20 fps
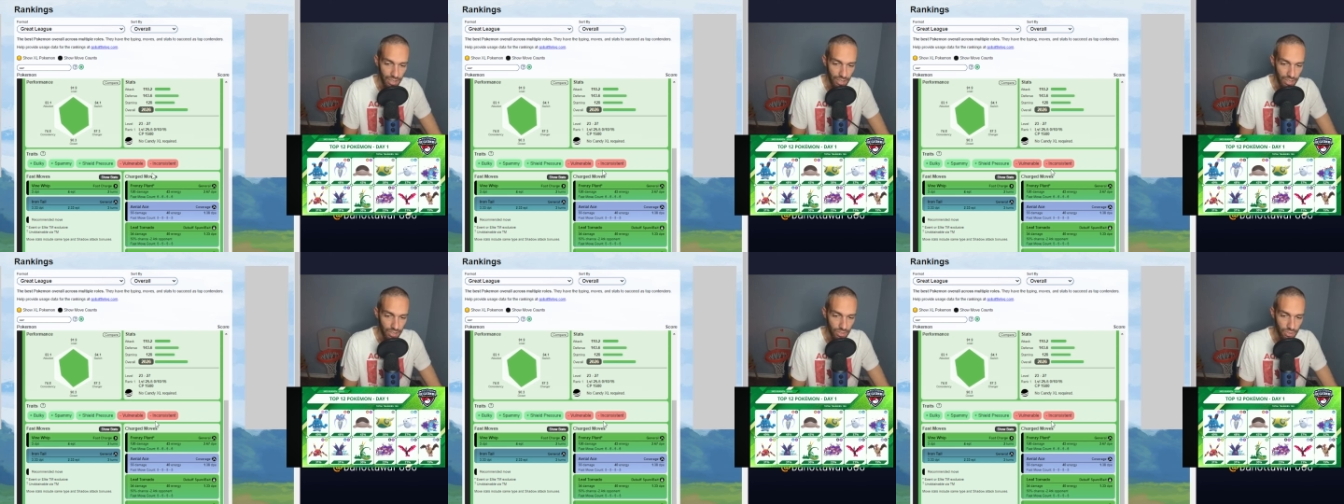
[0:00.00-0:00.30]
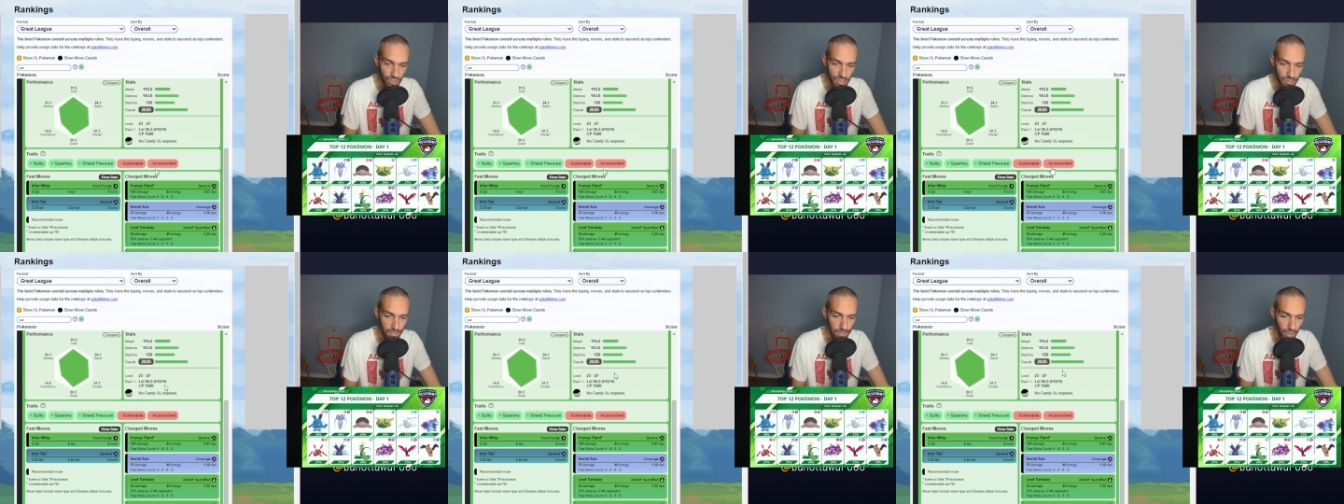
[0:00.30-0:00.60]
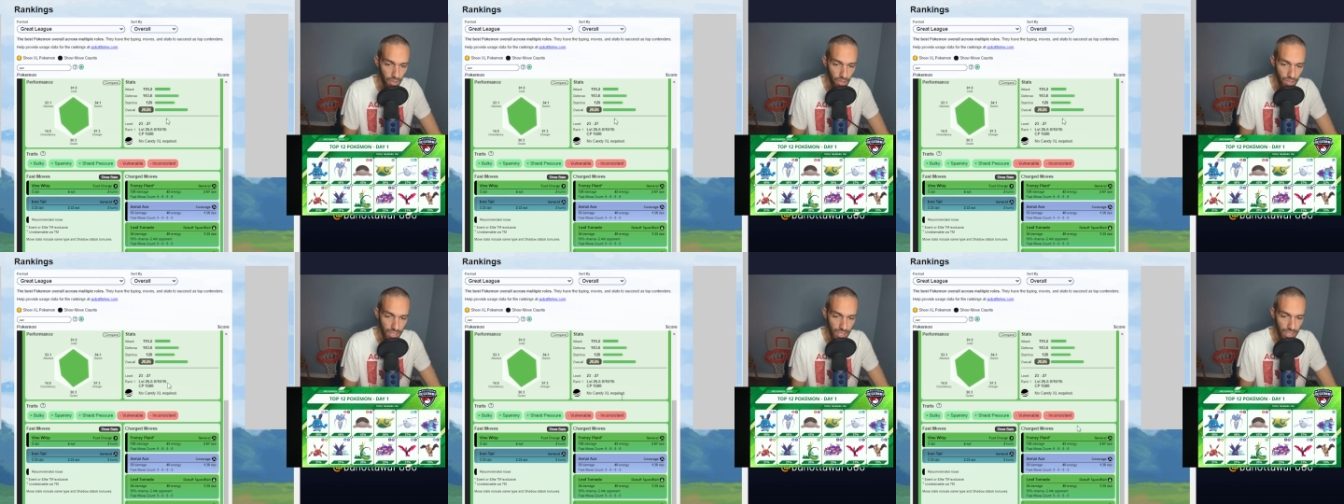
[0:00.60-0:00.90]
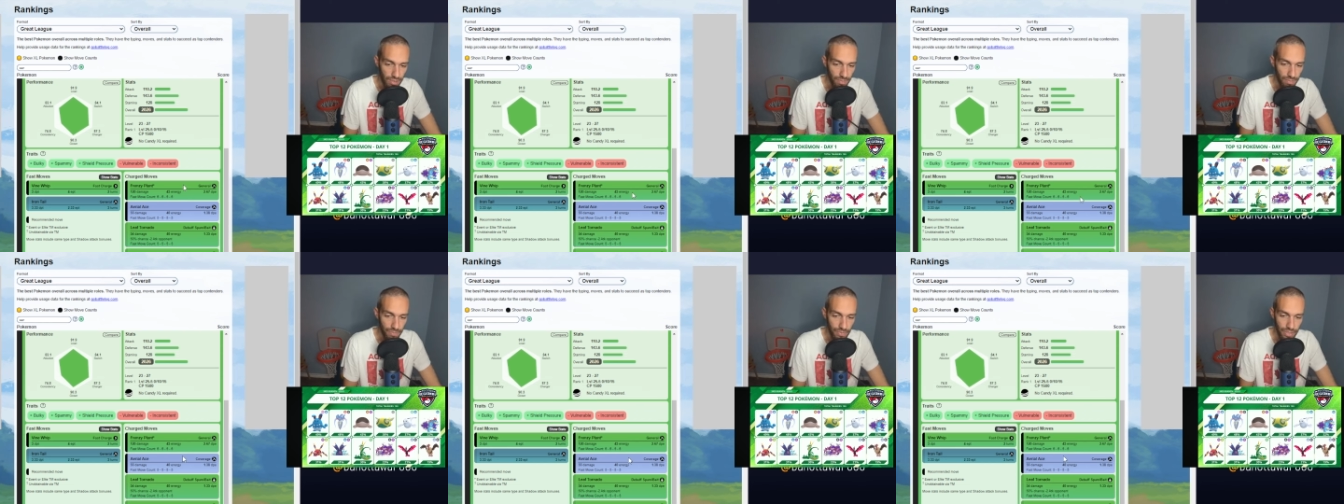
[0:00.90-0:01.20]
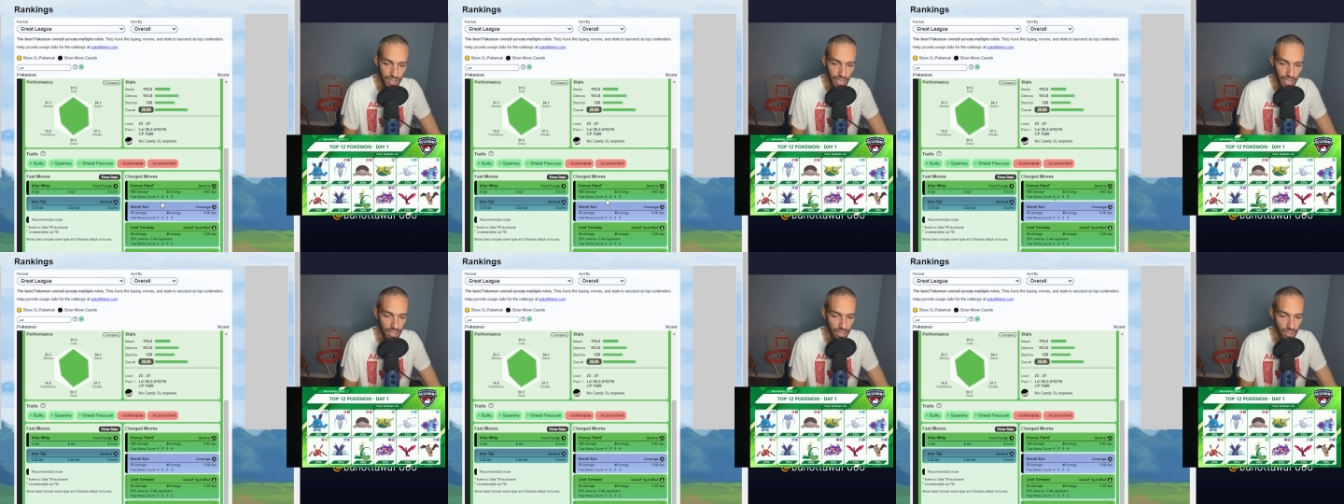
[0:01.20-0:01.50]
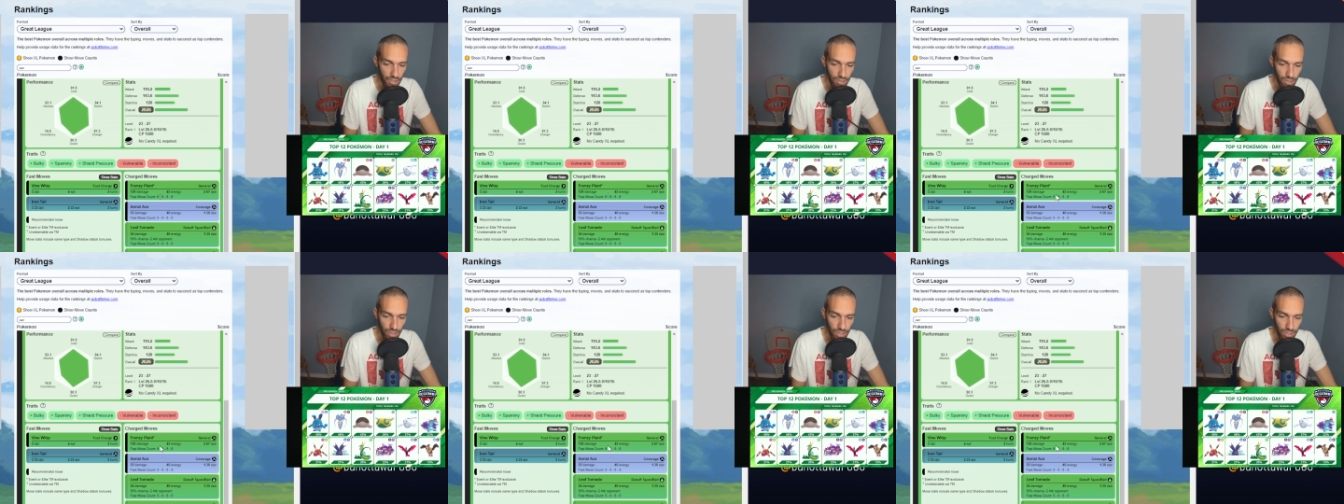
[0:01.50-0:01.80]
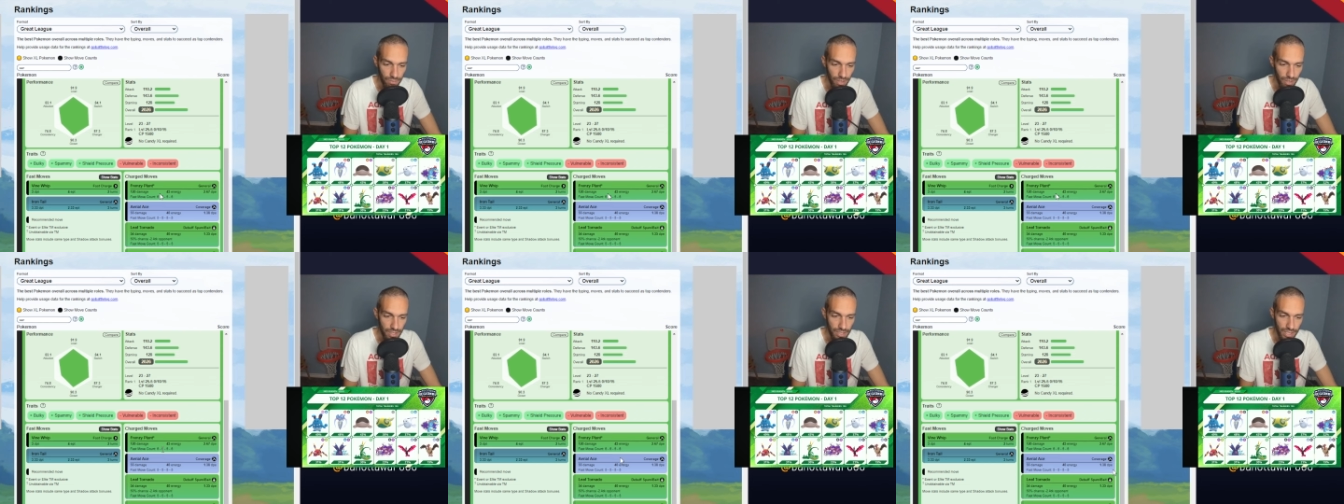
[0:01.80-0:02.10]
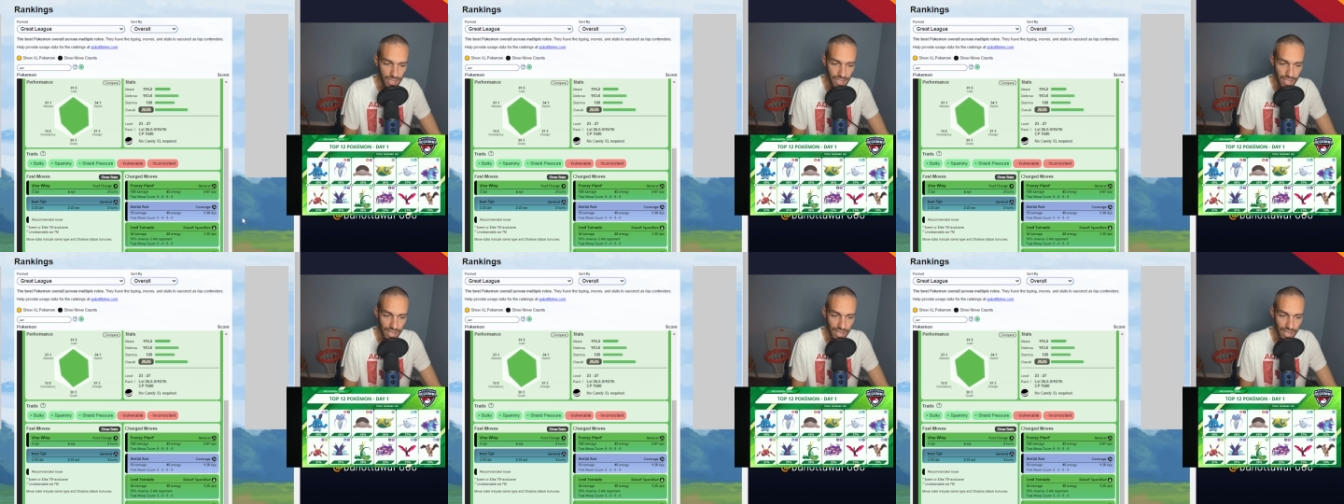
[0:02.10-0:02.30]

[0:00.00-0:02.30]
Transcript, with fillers: You just bulk it and you throw the Frenzy.